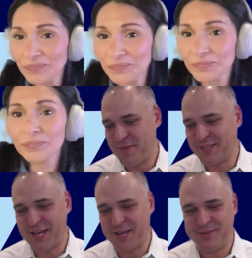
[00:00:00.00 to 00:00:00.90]
We're the
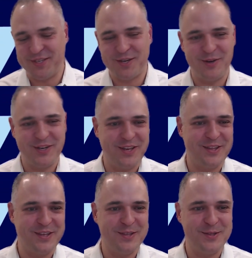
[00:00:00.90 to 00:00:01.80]
best kept secret in
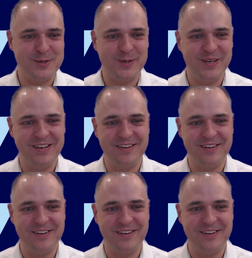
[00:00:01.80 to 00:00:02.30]
the industry.